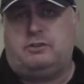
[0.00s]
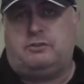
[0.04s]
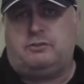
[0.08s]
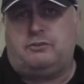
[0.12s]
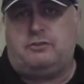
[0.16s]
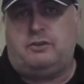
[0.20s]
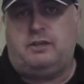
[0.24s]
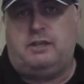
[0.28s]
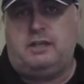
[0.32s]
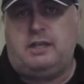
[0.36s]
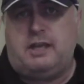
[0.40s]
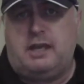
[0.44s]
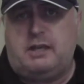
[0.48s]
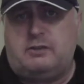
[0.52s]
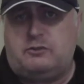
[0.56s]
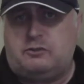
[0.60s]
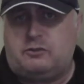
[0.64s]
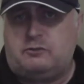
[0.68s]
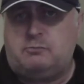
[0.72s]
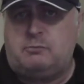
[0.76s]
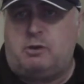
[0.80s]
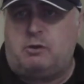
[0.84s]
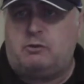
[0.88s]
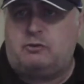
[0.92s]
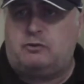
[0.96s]
It's the
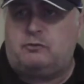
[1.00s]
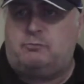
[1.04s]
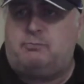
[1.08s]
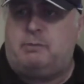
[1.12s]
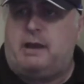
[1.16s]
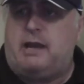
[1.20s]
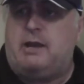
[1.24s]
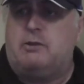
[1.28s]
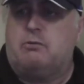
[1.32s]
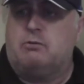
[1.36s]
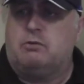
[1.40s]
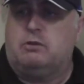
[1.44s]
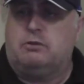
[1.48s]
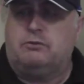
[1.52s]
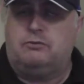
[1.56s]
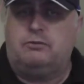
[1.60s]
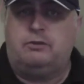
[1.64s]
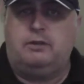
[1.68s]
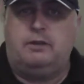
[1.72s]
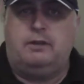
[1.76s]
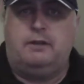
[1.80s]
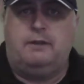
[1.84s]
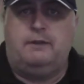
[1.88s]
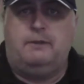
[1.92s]
smock spirals,